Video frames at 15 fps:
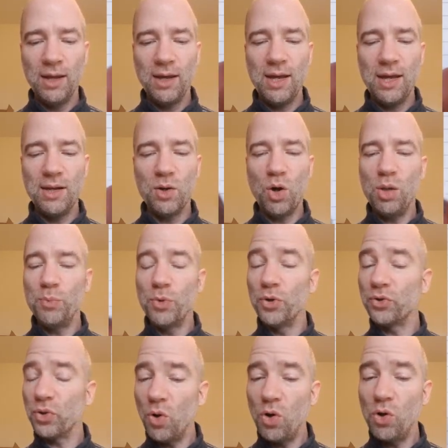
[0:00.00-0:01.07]
in
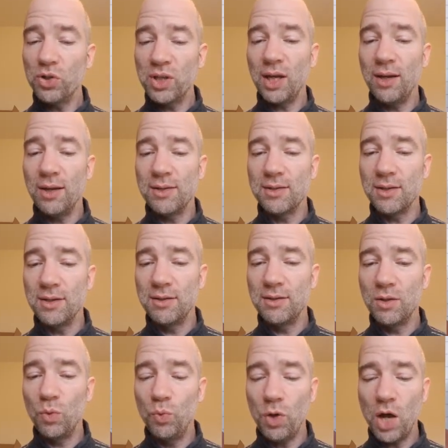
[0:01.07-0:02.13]
almost all cases,
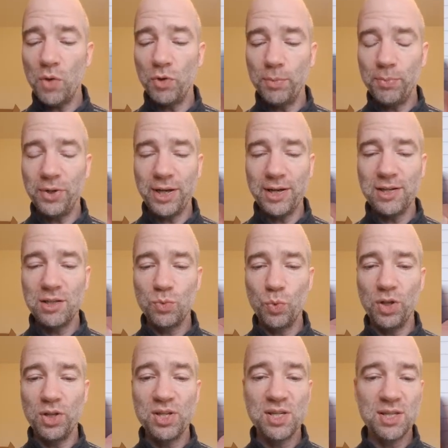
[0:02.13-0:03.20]
were replaced
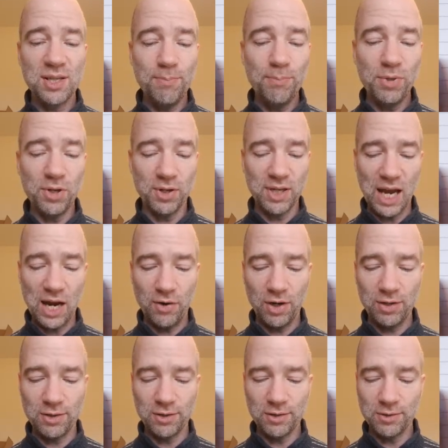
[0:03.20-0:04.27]
with simpler
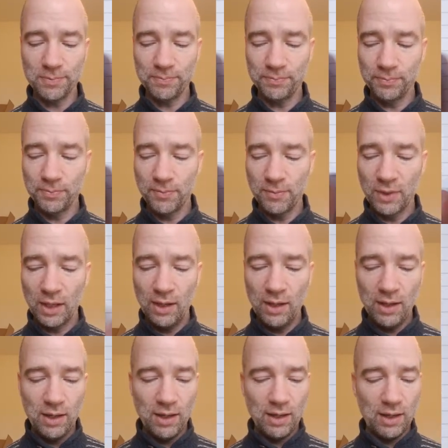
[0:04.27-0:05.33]
characters.
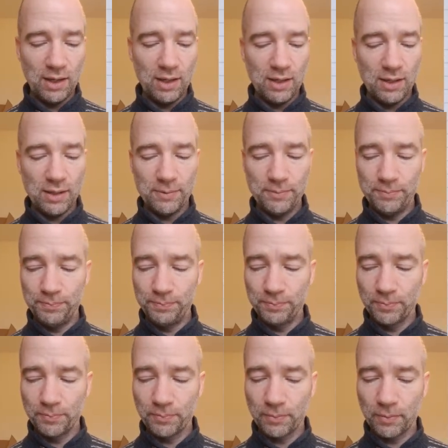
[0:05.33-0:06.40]
And